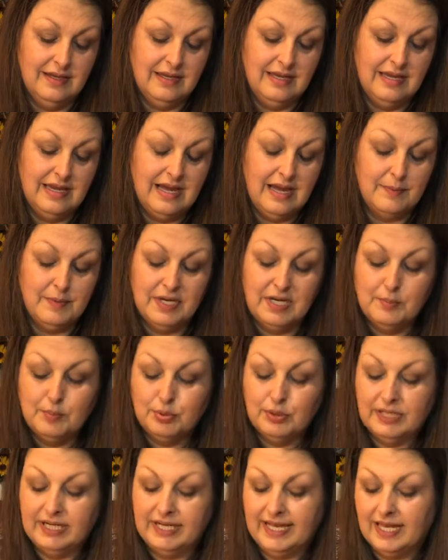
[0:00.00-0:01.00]
I'm going to
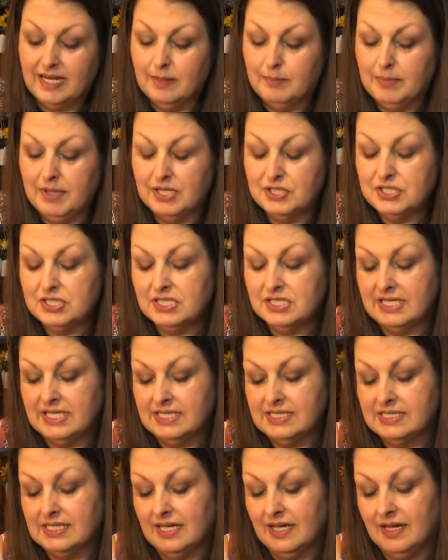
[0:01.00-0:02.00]
print out a bunch of
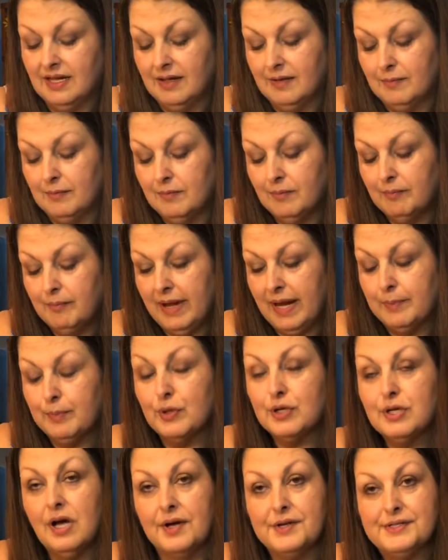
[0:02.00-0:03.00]
these paper
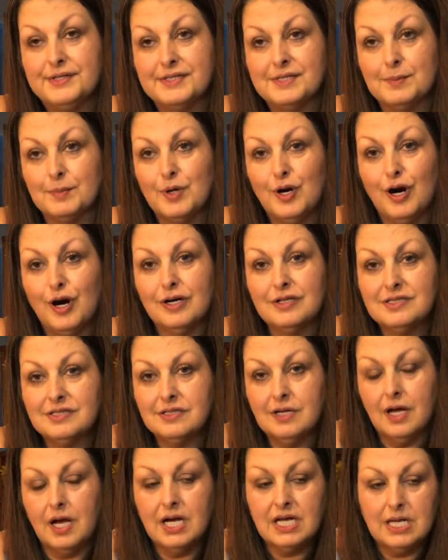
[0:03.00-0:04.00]
dolls on some
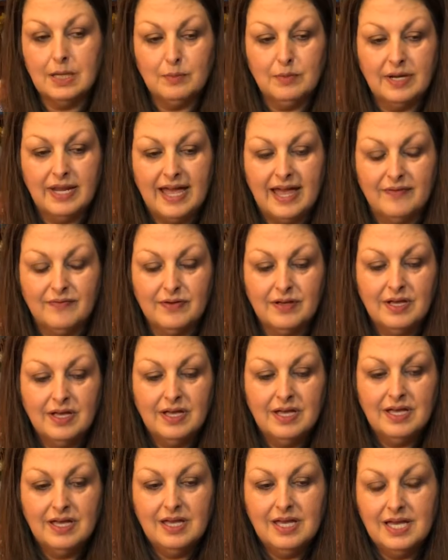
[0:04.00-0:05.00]
cardstock, and I'm going to
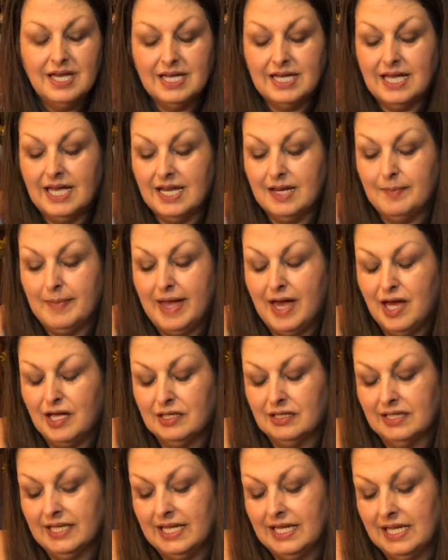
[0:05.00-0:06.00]
cut them out
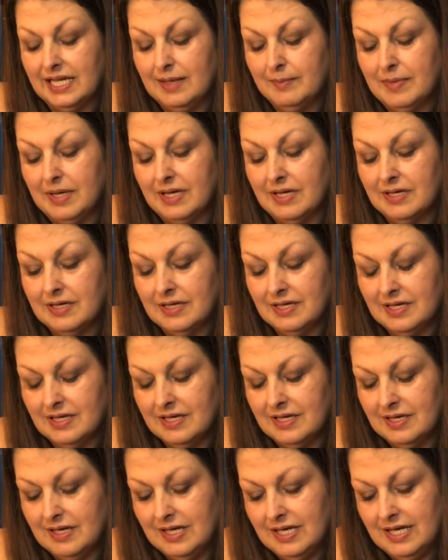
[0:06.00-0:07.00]
and let Emma
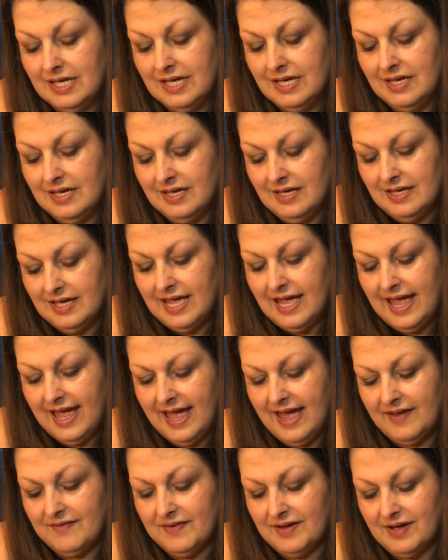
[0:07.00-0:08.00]

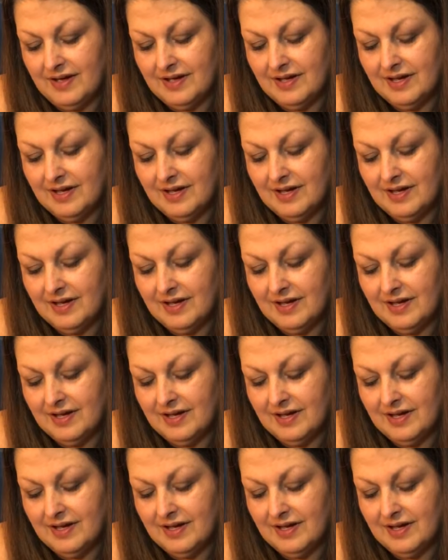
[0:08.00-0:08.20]
have a